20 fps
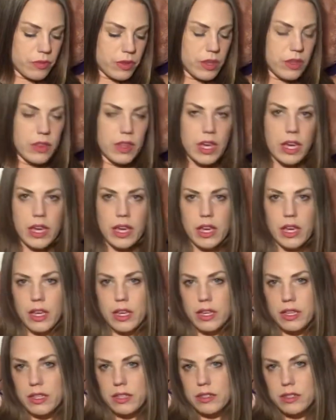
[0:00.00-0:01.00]

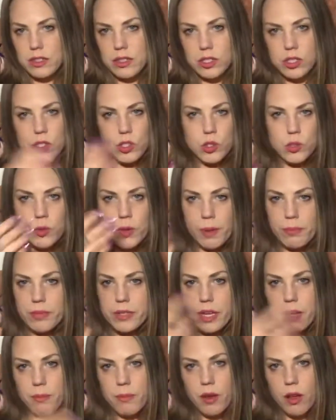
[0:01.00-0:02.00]
They swept
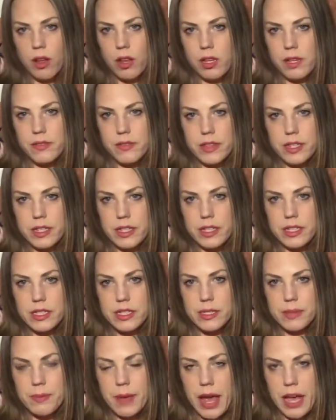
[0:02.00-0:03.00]
up all of the
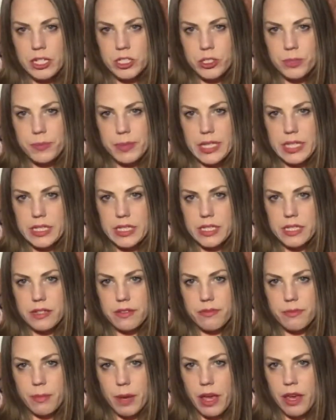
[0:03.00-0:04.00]
smashed bits
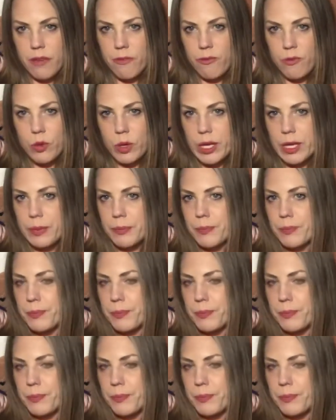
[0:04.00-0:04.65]
of my foot.